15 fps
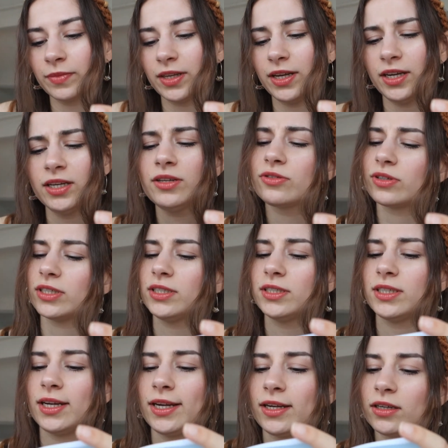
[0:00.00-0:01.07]

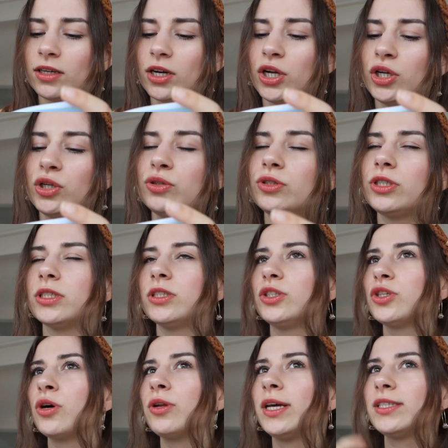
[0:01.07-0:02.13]
Interesting. Illusion.
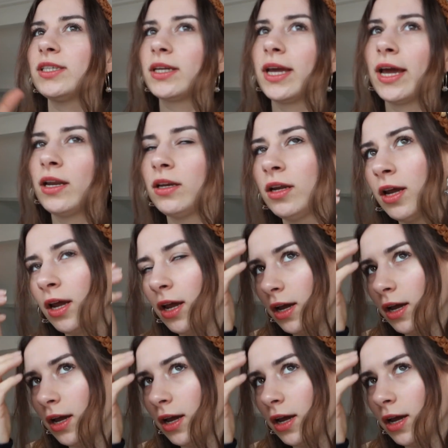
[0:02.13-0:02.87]
So that's again